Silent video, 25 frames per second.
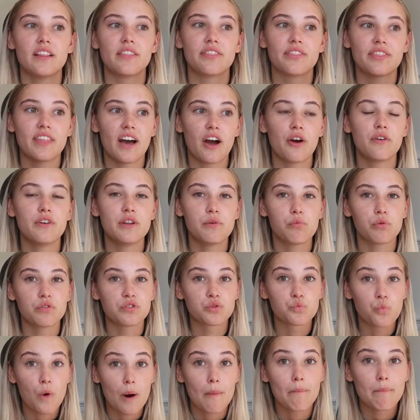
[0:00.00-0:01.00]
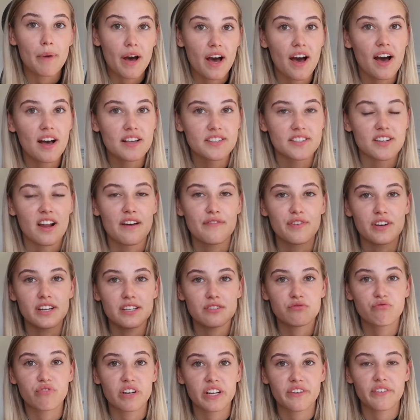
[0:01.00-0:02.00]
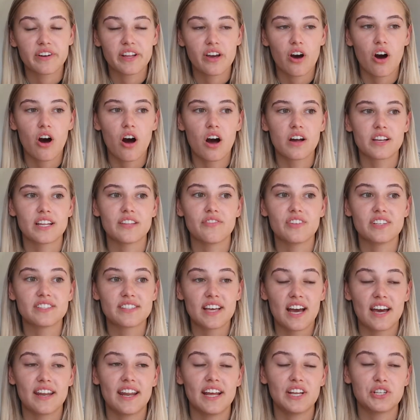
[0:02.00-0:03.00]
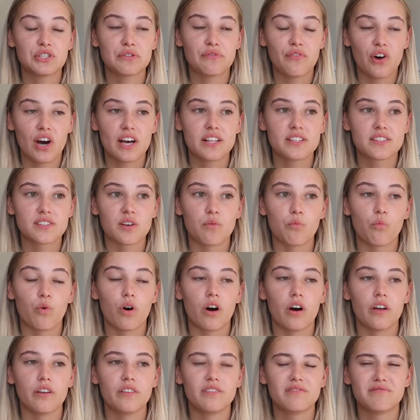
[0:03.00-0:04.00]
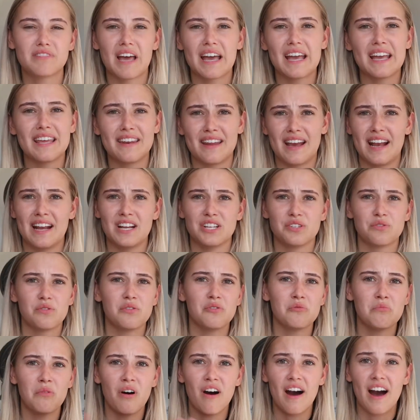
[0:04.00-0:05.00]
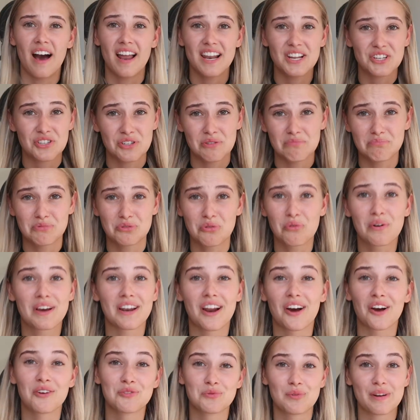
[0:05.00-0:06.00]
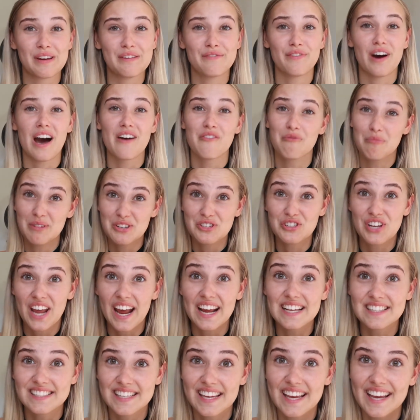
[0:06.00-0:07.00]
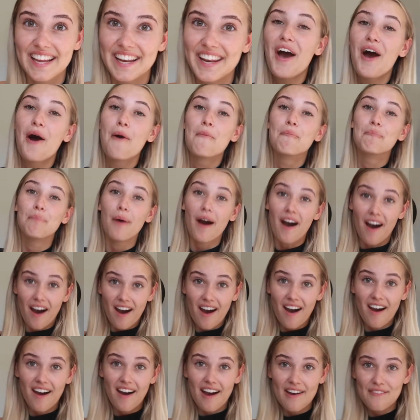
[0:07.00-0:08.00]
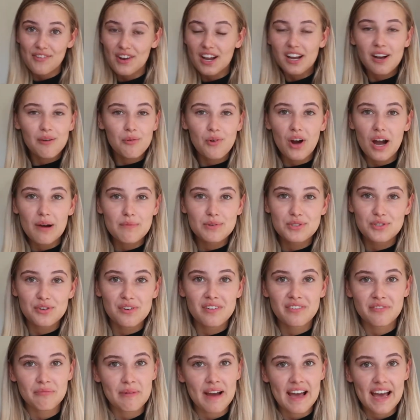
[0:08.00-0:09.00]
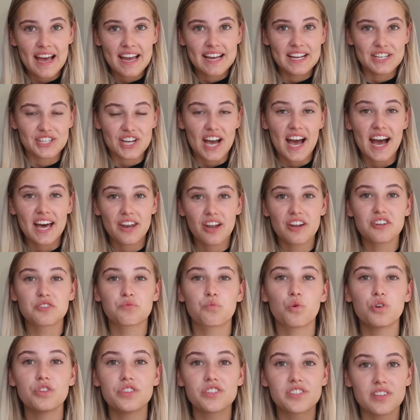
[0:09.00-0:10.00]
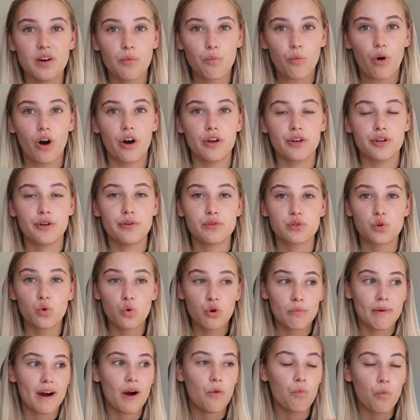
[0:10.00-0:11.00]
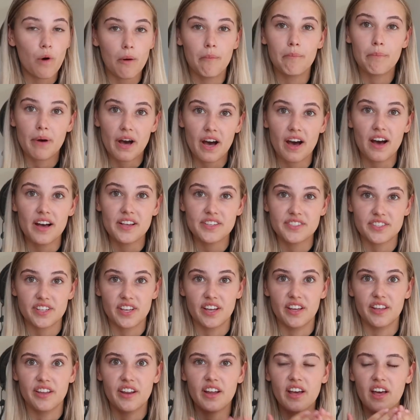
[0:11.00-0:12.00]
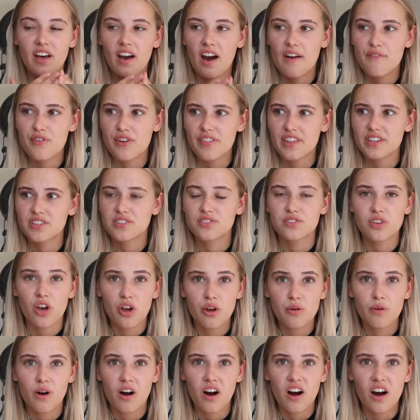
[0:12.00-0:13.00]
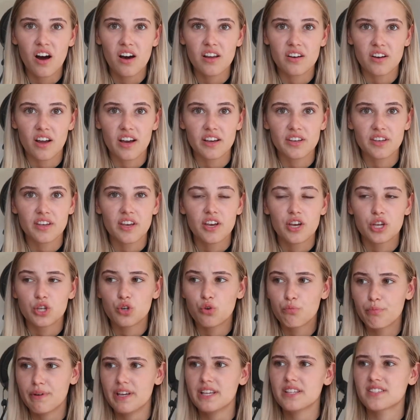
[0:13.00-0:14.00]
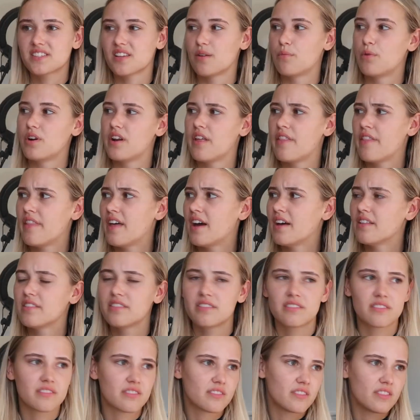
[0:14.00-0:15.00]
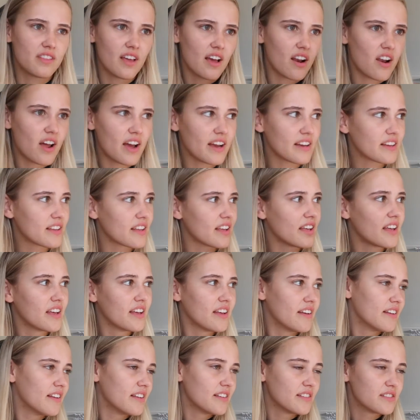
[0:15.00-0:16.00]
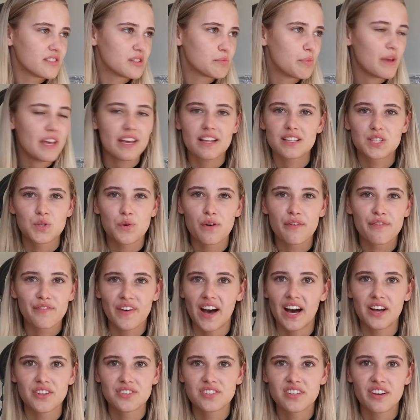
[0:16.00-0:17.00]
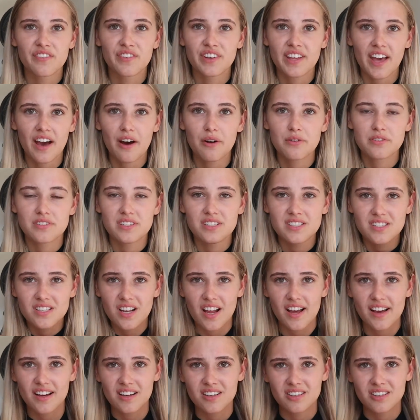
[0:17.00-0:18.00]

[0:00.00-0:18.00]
that only wants one person. I feel like it's really, really hard in this day and age to find someone. Day and age, who am I? i literally talking like I'm 25, I'm literally 18. But I feel like I'm quite mature for my age and I just want someone who's all about one person. I feel like that's so hard. Like, you'll meet someone and they're, they're like speaking to a thousand other girls and it's like,